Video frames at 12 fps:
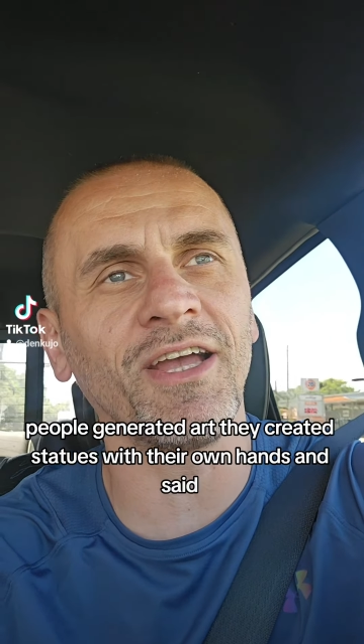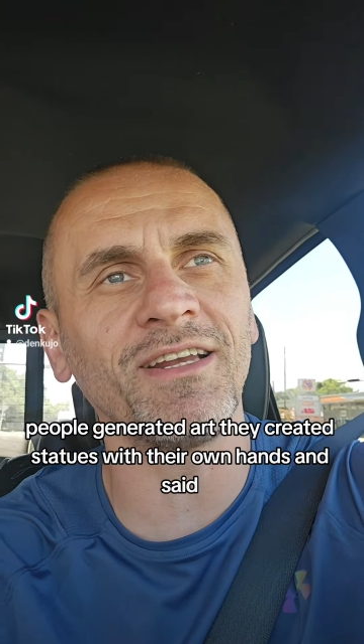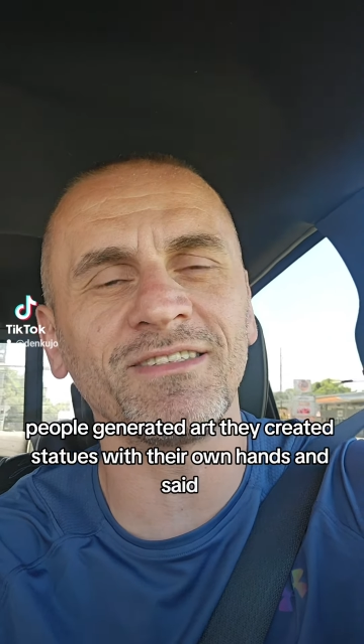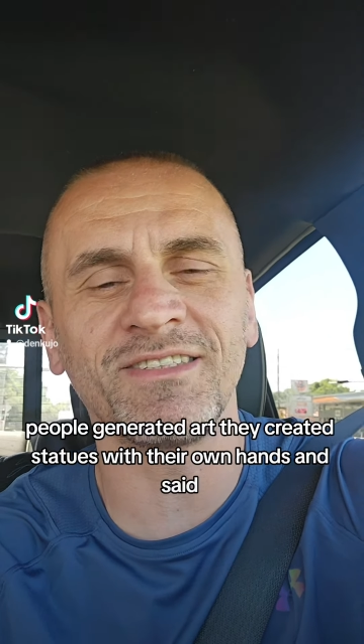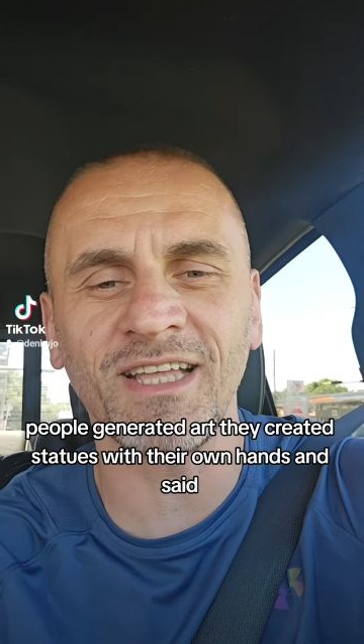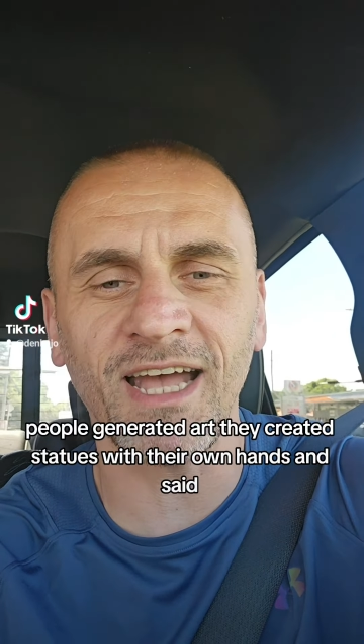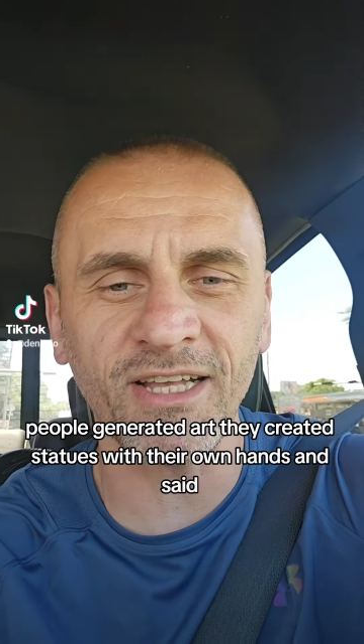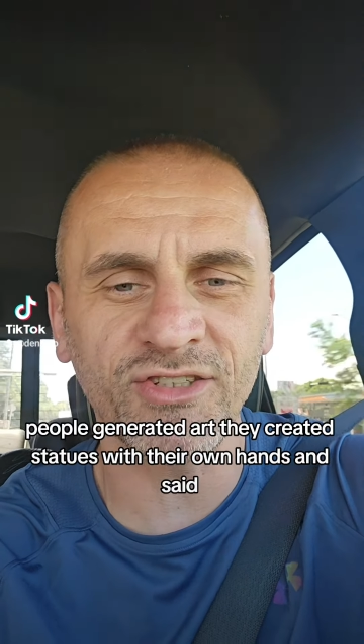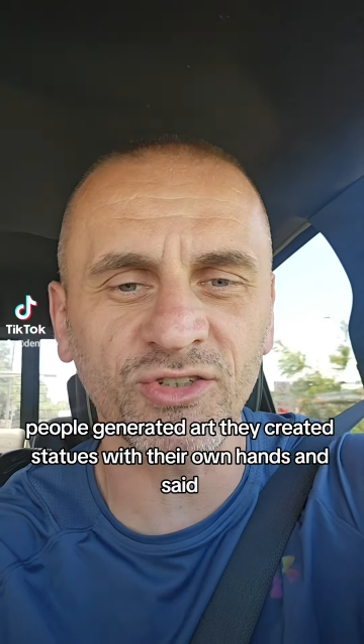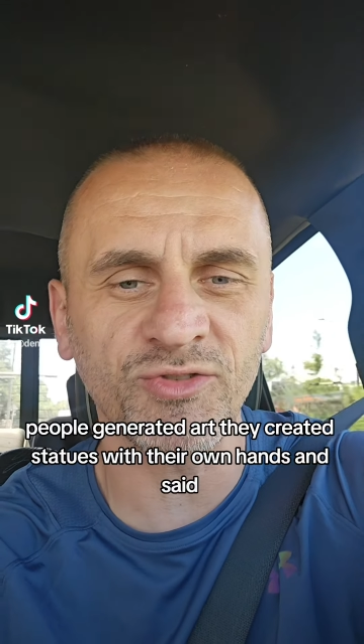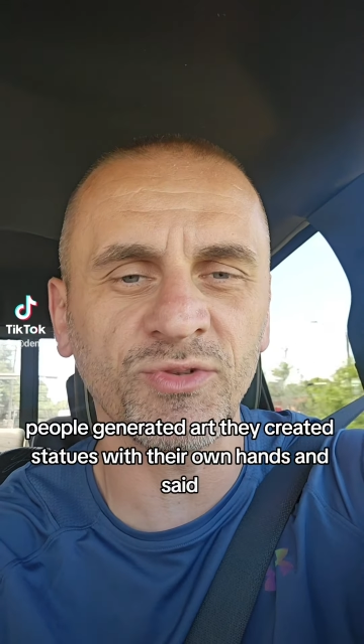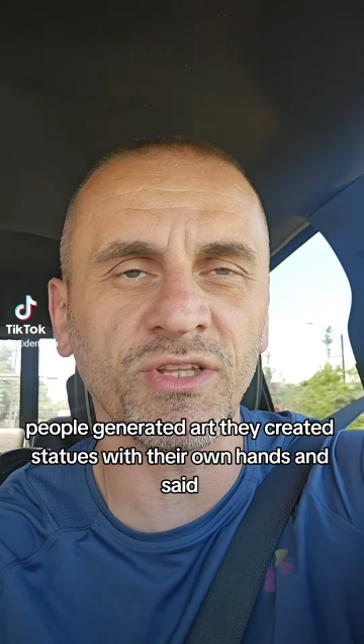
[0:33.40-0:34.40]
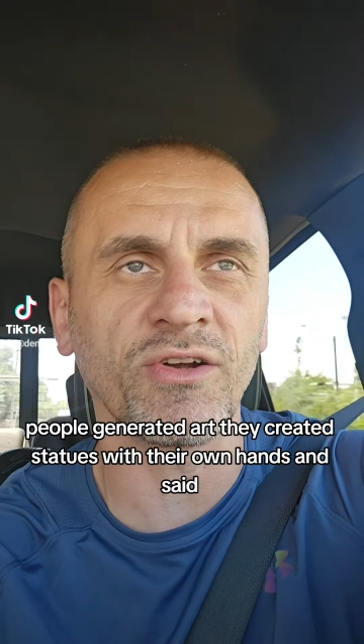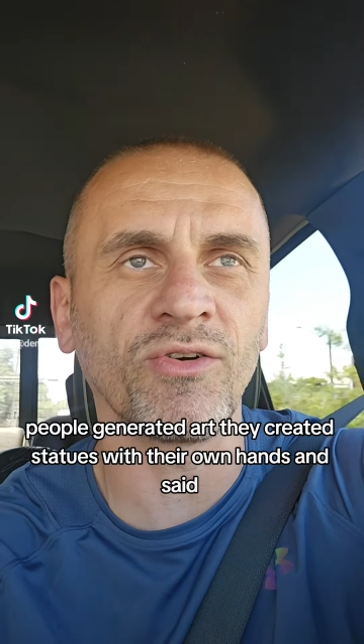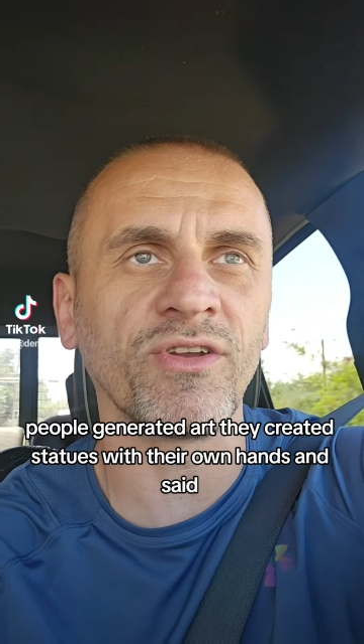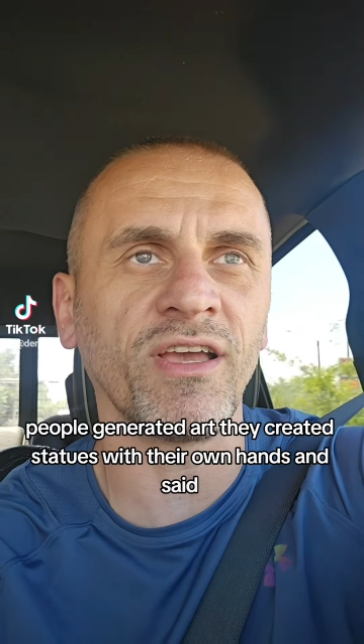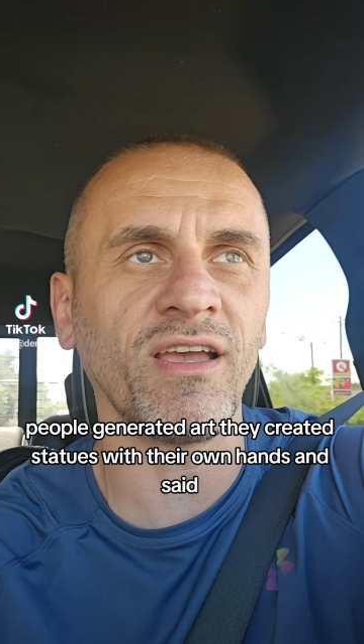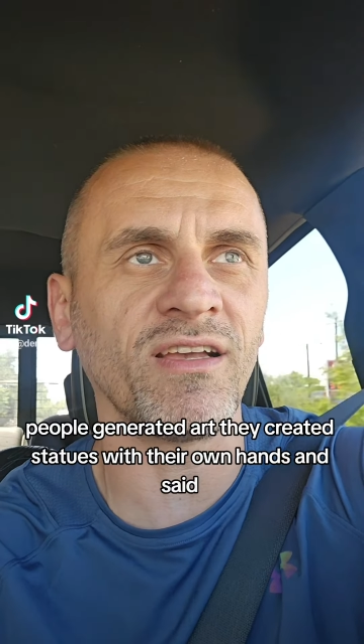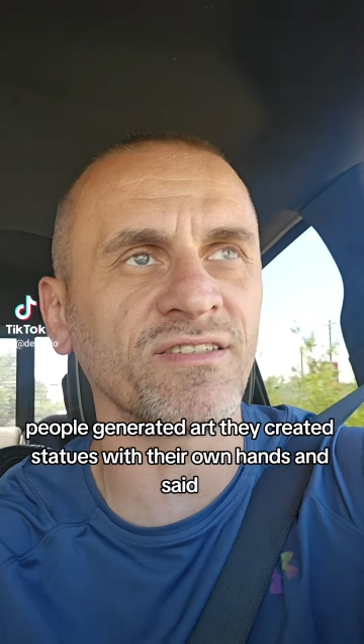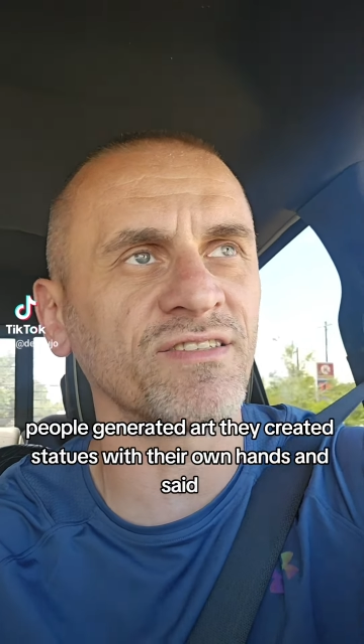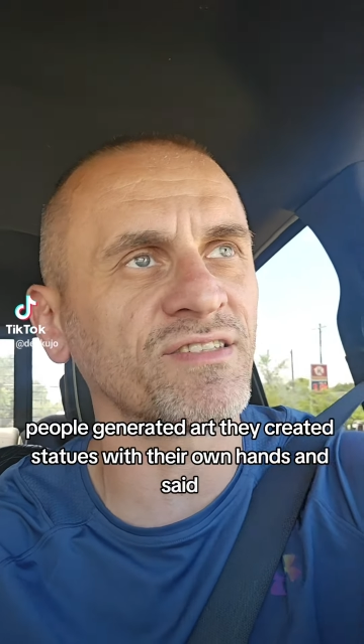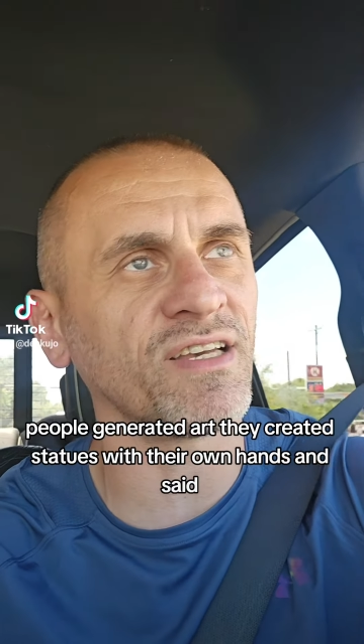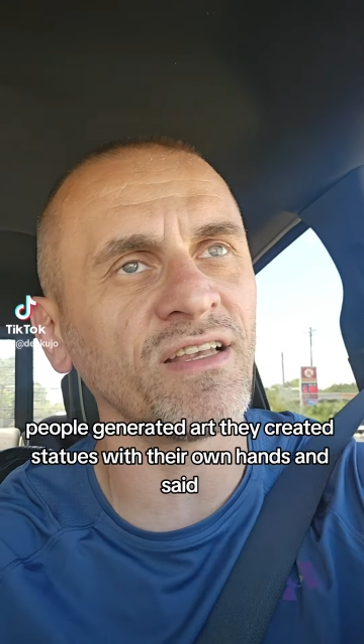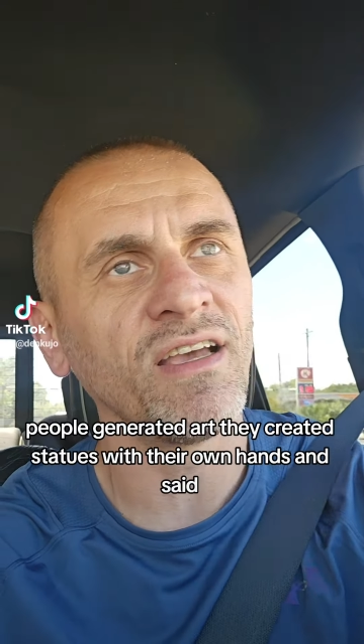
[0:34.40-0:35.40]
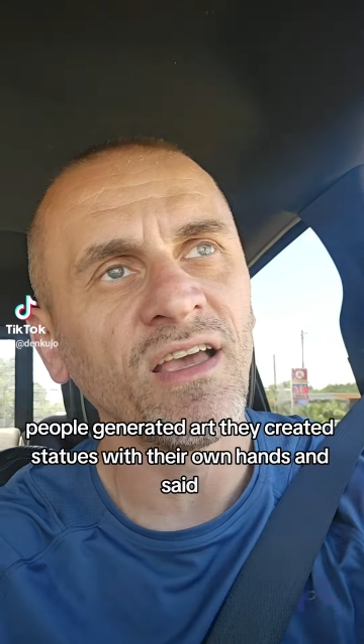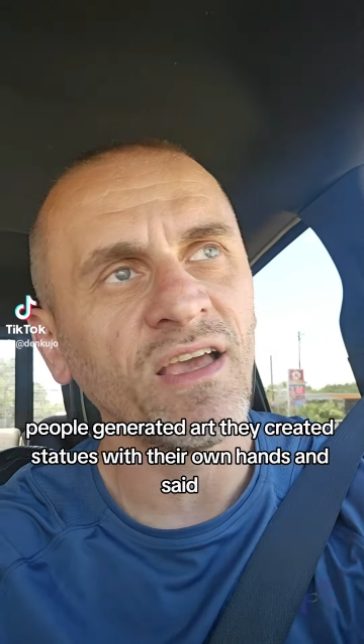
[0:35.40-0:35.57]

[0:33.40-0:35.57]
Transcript: created statues with their own hands and said,